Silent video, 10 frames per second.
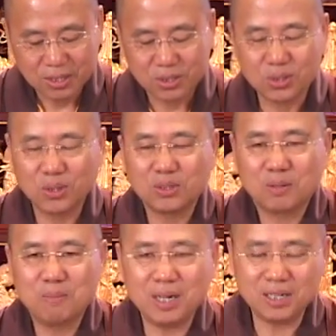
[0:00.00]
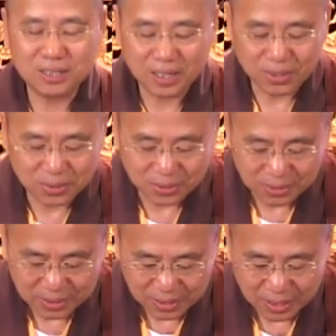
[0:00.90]
So the
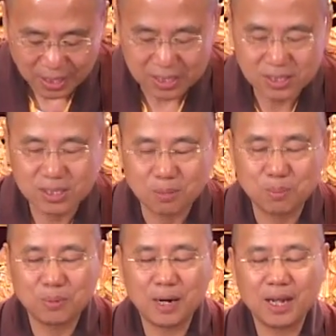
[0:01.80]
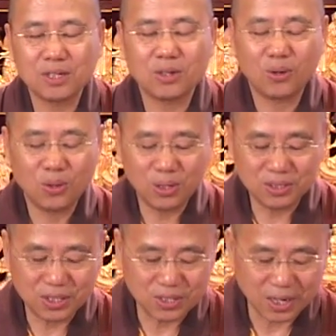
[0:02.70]
meditator had suppressed all
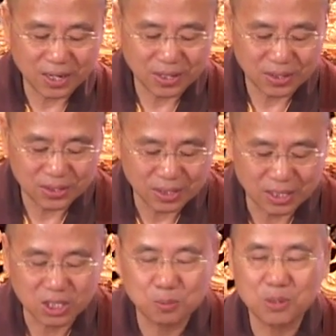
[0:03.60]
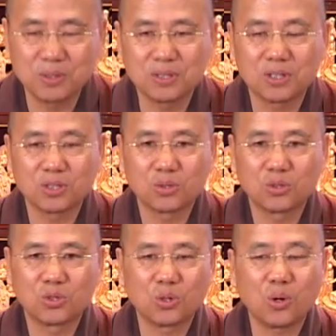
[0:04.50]
desires and experiences
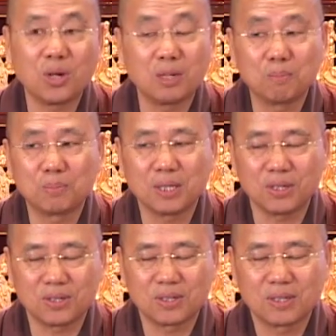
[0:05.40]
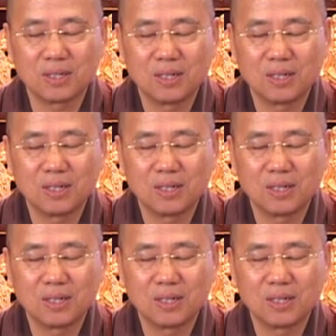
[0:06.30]
joy and bliss.